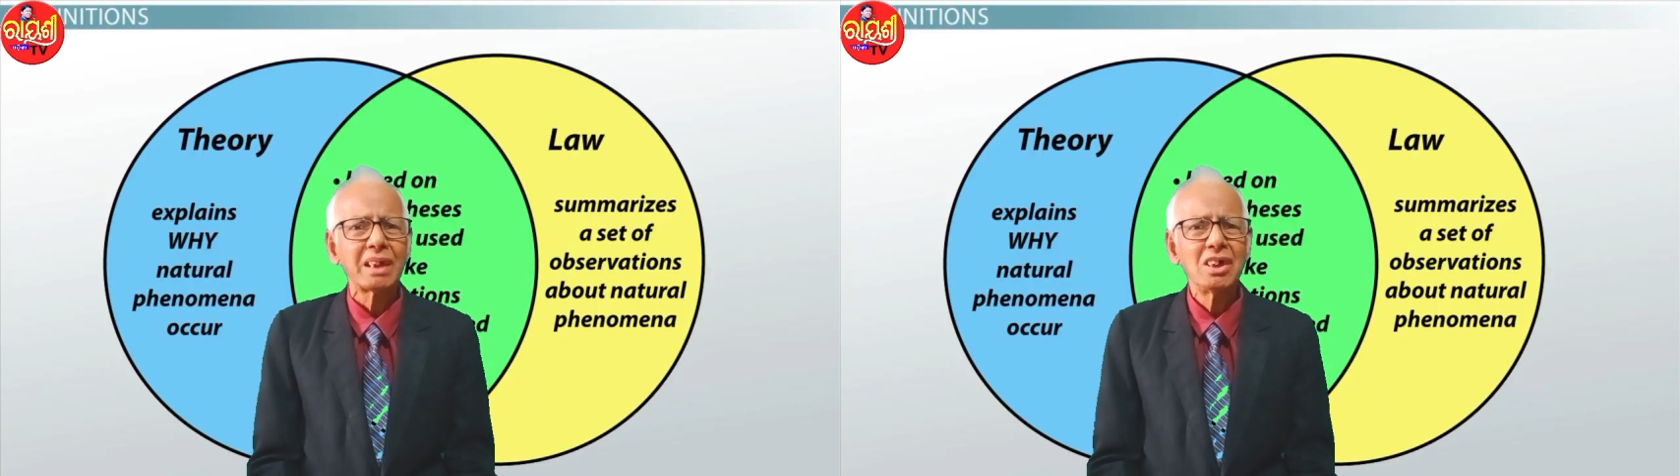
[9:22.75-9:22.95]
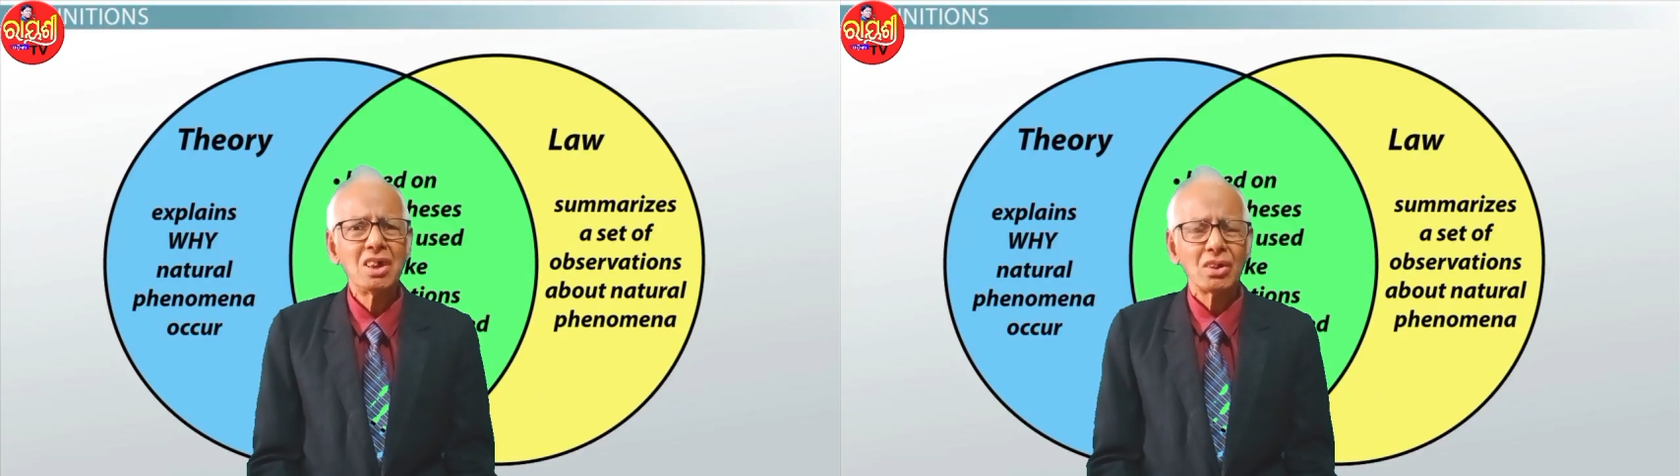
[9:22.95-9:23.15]

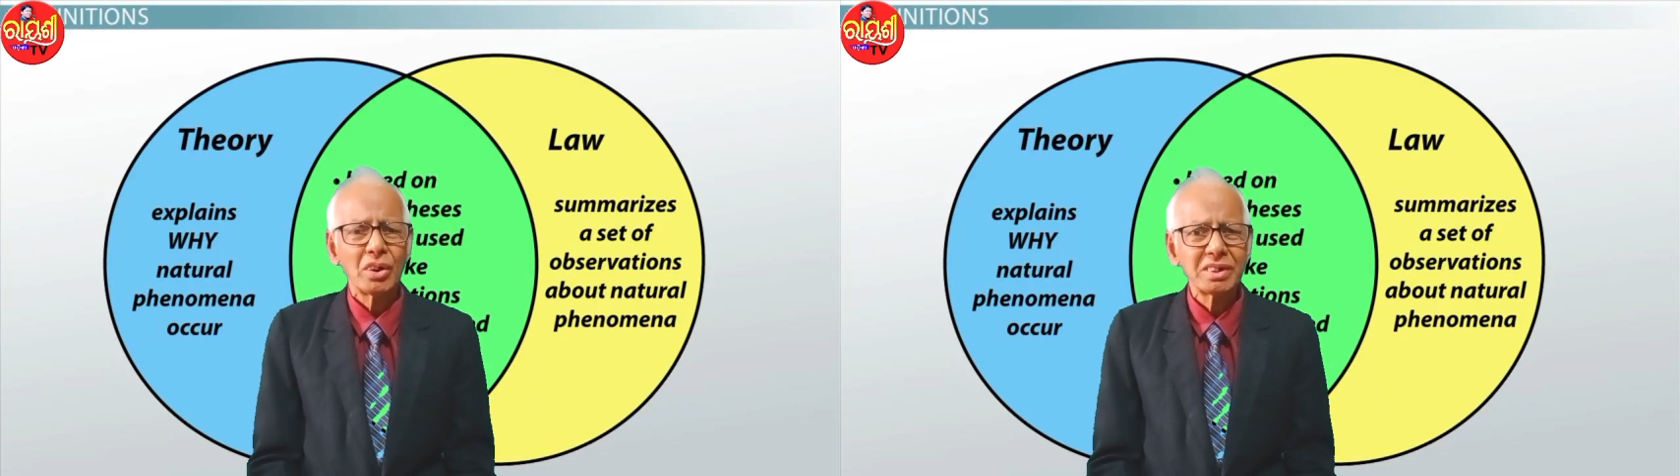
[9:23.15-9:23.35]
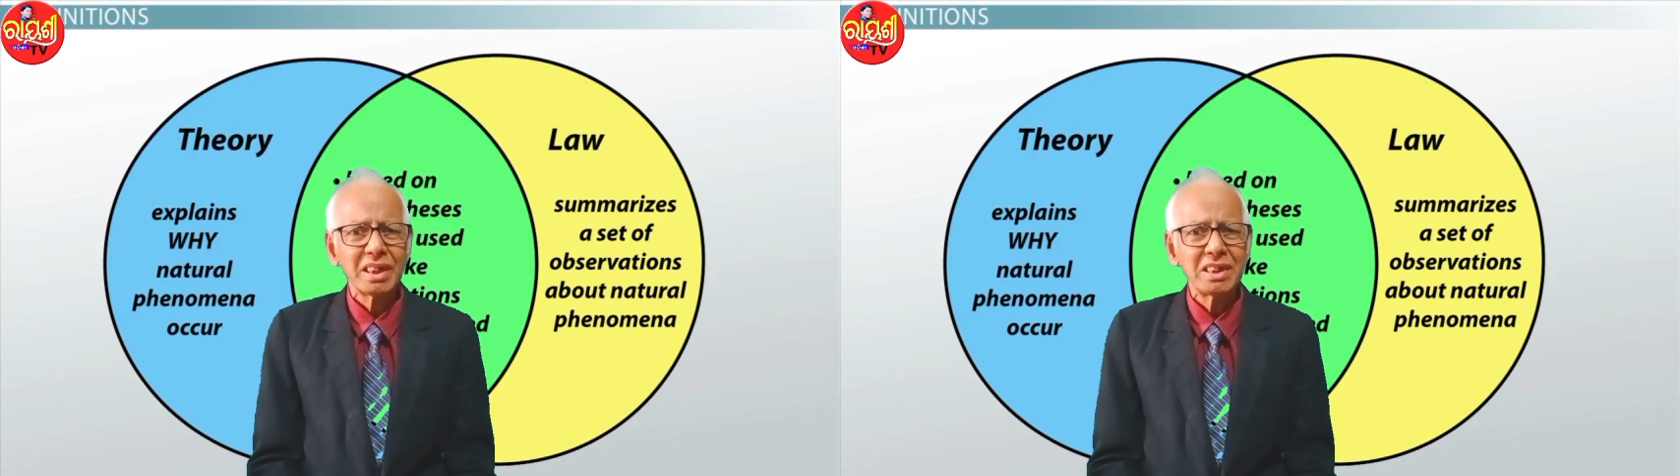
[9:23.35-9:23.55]
their
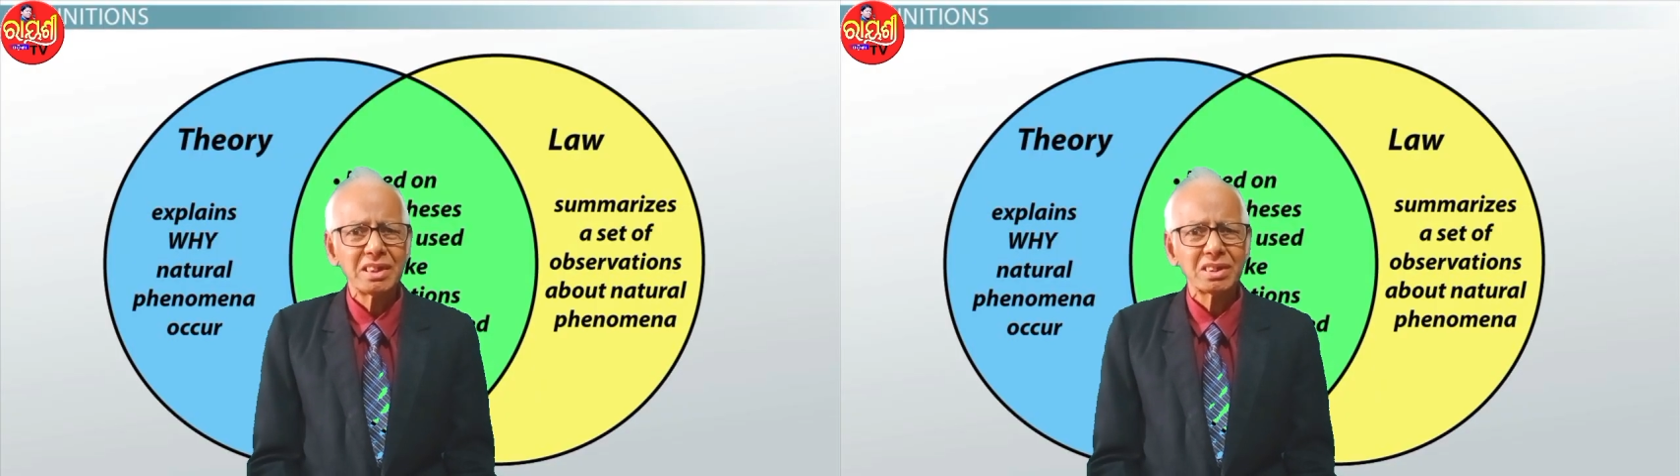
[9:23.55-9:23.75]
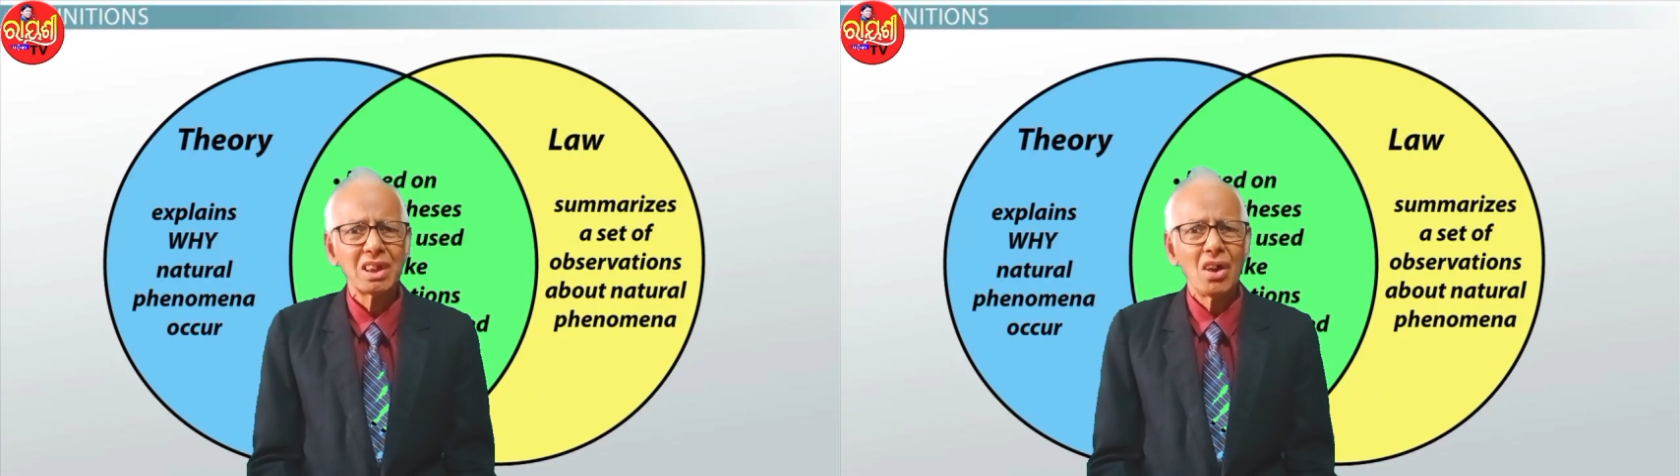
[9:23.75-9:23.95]

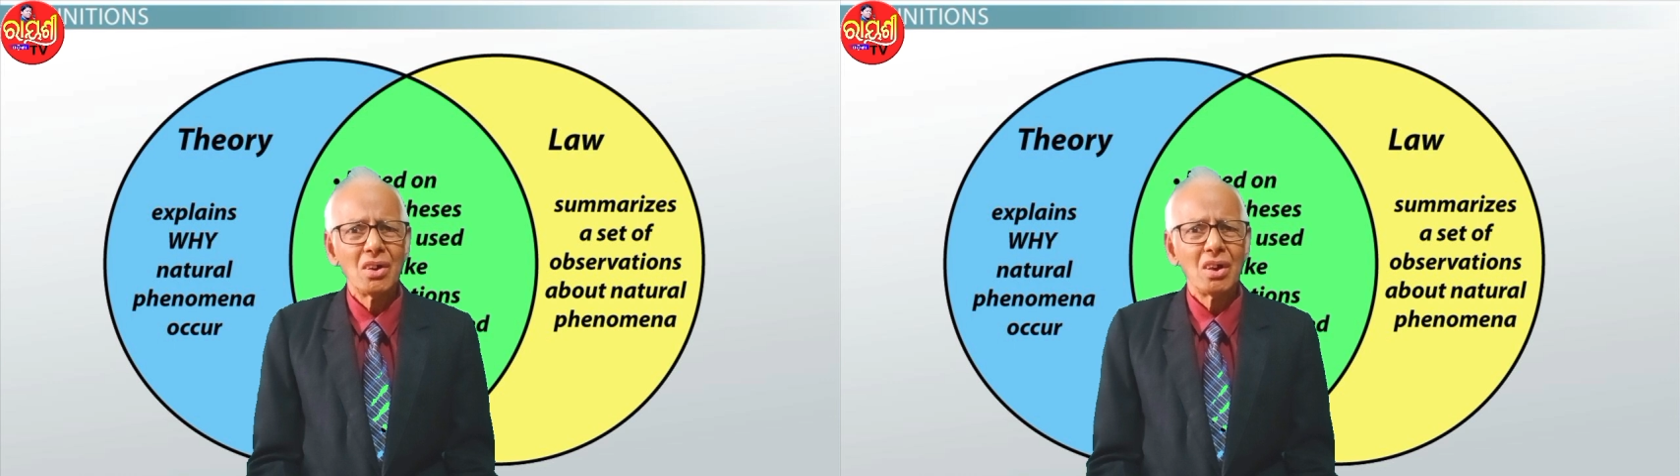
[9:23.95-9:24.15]
conscience,